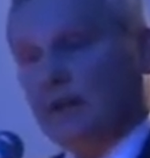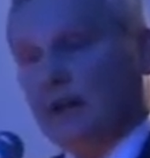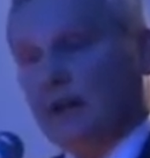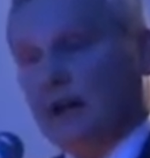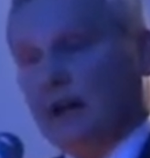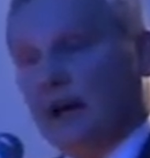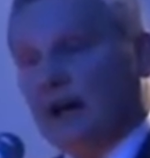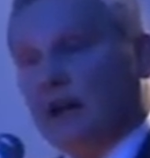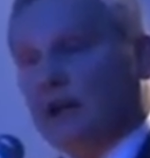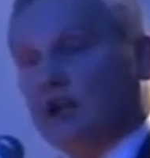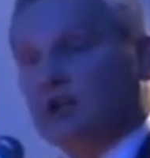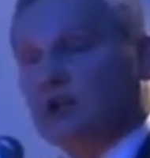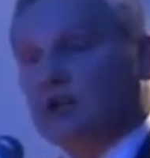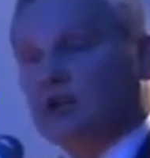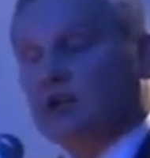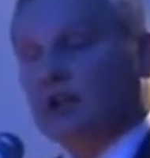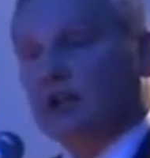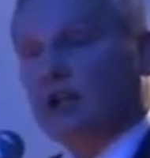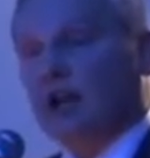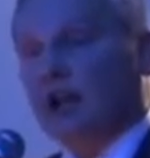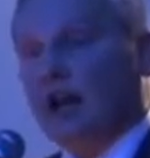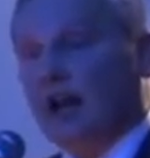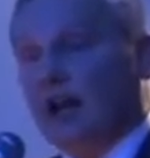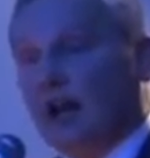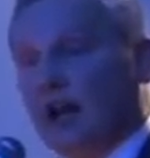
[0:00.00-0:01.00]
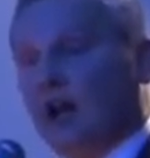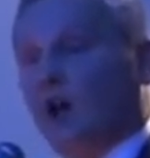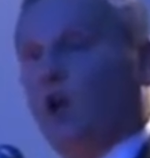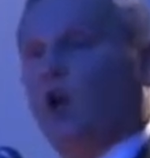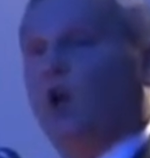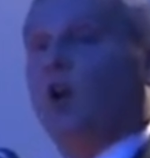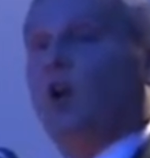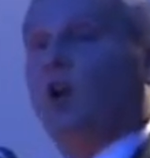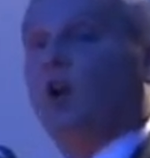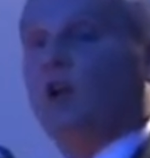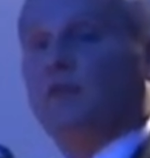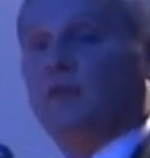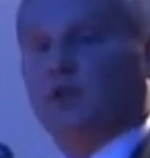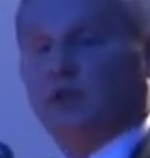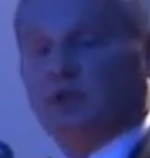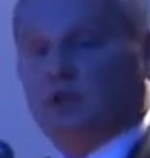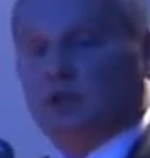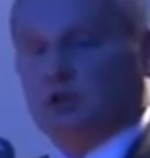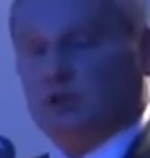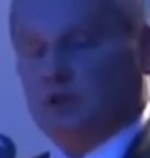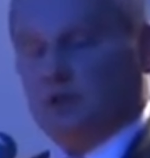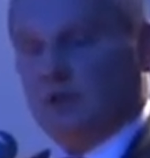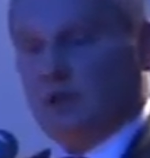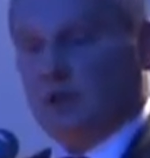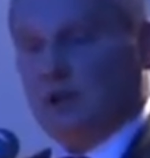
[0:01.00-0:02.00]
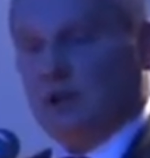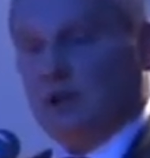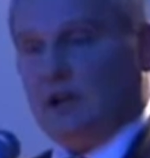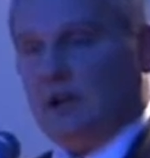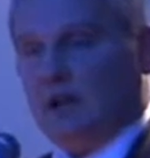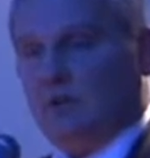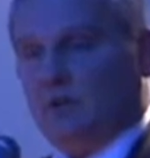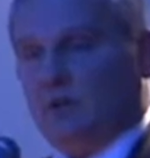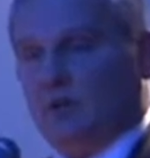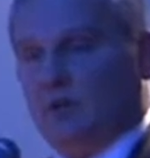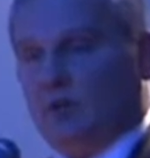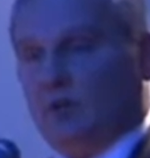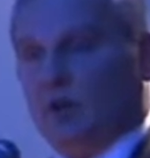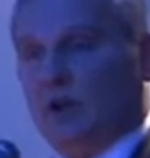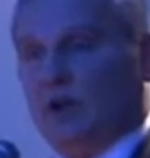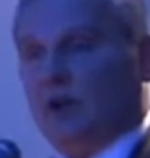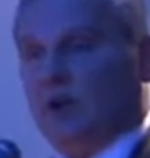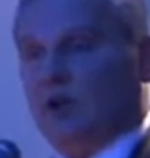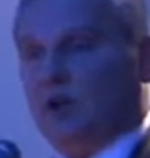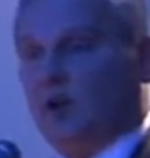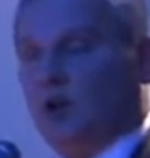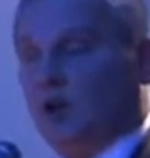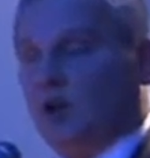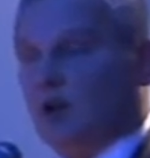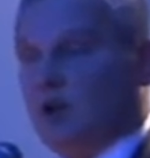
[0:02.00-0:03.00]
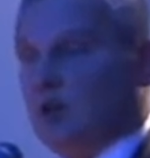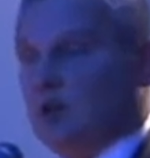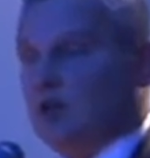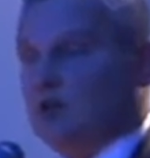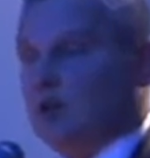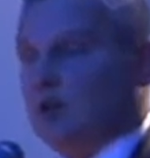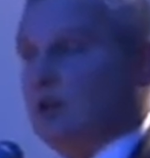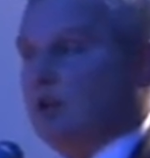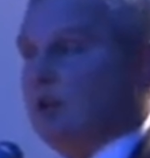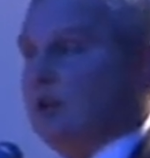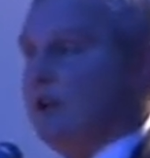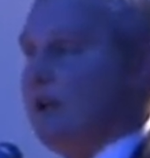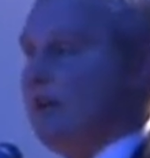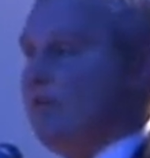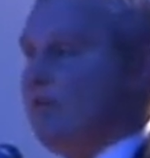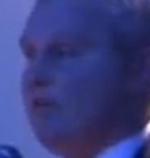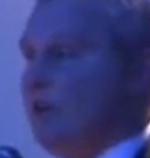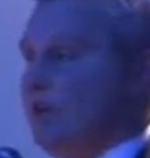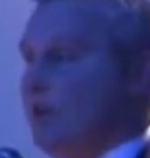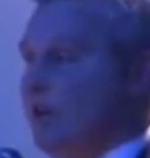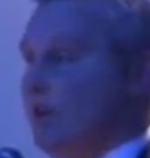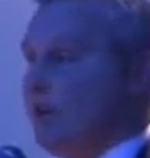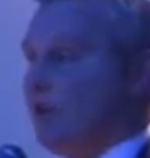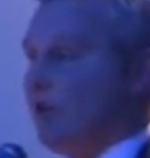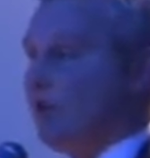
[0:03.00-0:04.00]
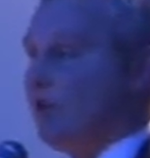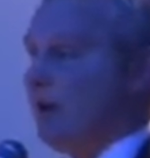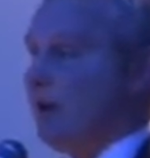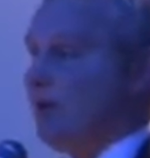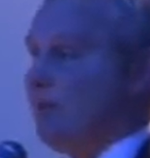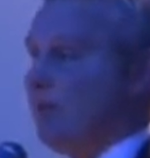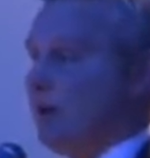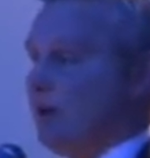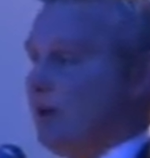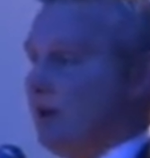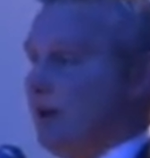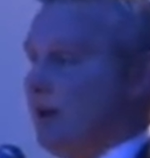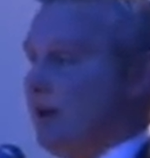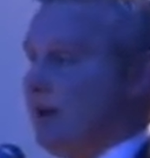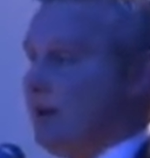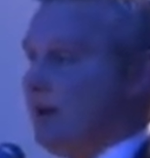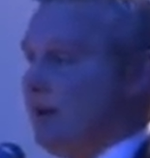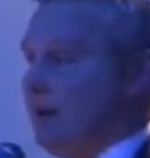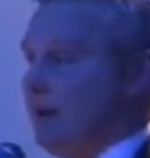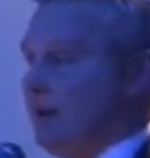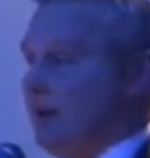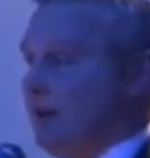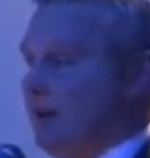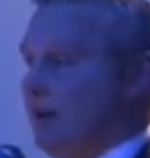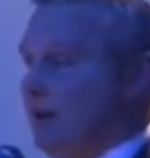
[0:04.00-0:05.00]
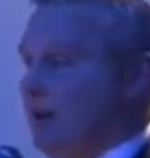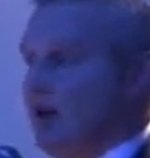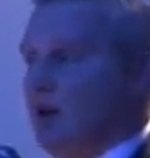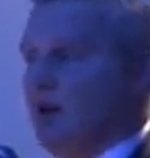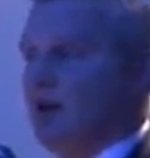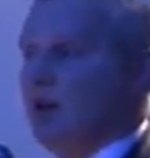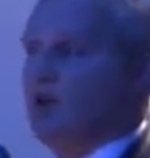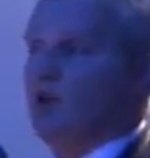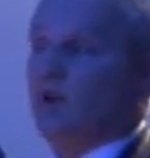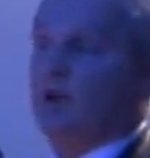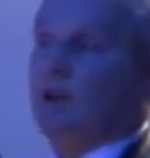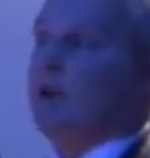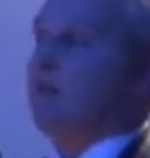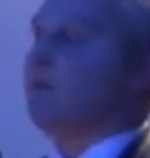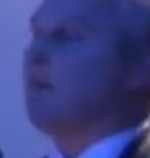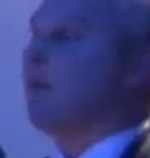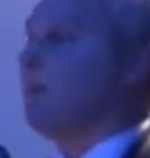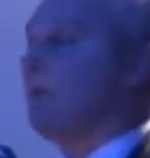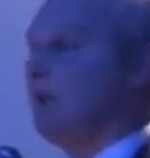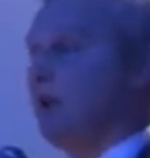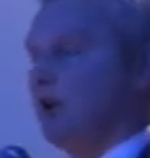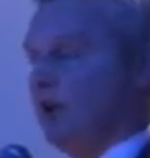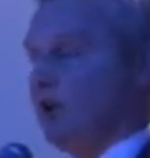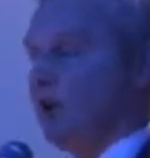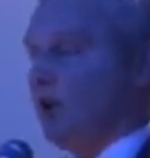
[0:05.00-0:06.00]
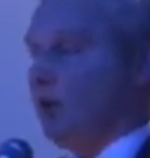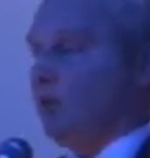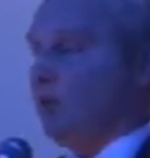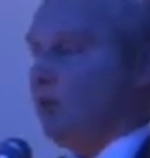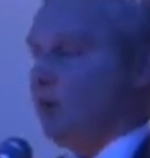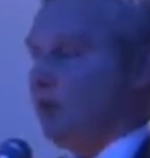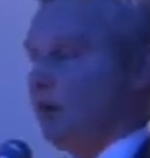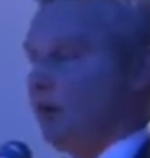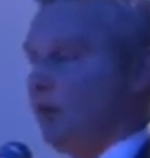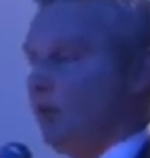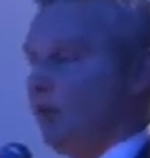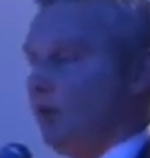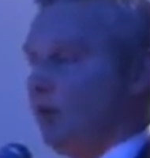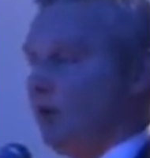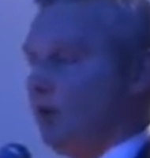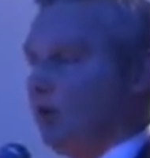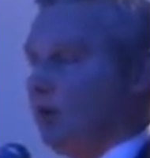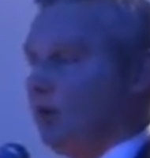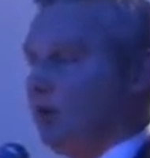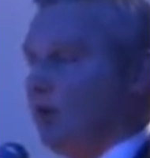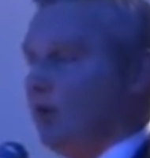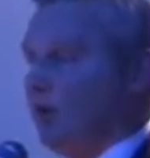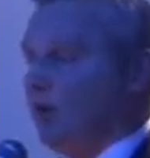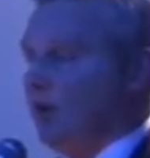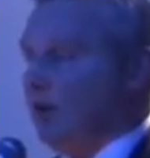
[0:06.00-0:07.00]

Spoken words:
as all of us would acknowledge that even the agreement in '98, not everybody got what they wanted.